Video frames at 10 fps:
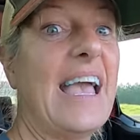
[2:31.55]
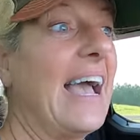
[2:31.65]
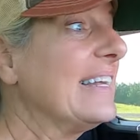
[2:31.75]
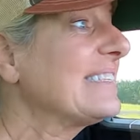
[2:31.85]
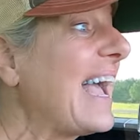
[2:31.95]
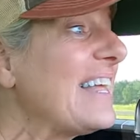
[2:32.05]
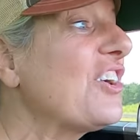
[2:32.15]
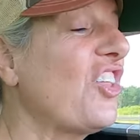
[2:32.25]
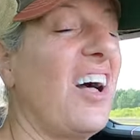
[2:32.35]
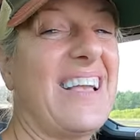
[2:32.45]
Yeah, it's
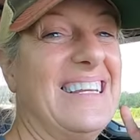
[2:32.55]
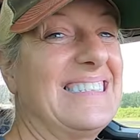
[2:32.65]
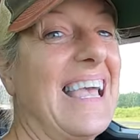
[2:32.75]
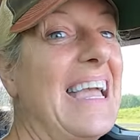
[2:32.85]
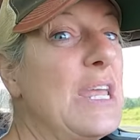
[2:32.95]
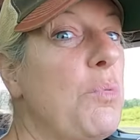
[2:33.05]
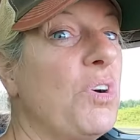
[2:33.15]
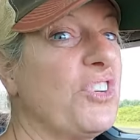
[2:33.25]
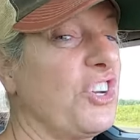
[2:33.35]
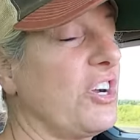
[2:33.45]
8 o'clock and it's
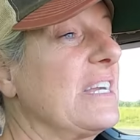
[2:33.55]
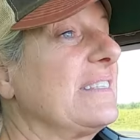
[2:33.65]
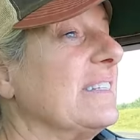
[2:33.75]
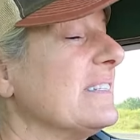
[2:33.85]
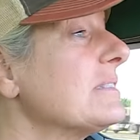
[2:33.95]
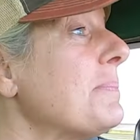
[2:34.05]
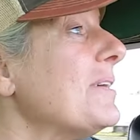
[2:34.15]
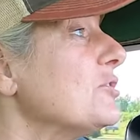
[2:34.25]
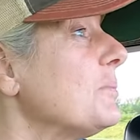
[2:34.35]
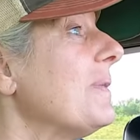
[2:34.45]
81 degrees and it's
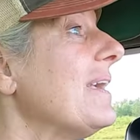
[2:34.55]
supposed to